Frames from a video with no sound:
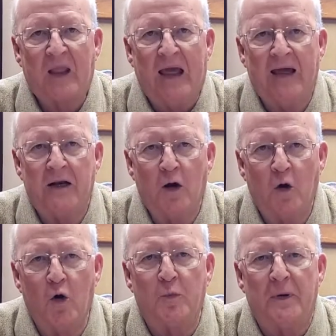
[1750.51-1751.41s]
and
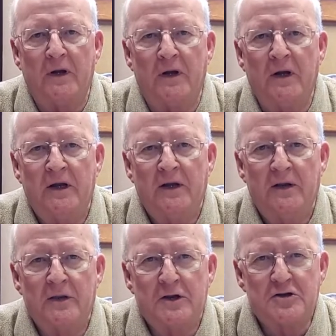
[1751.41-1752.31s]
opened
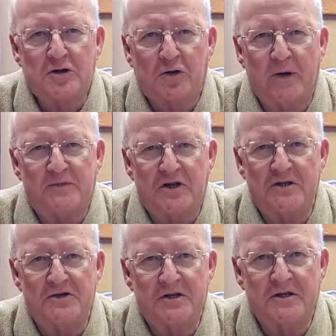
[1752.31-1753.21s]
the
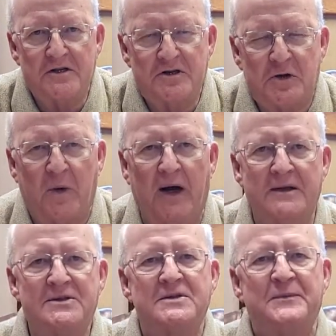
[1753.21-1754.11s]
scriptures to
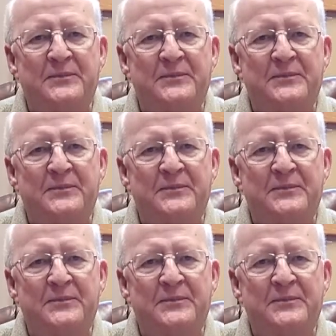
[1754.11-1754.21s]
us?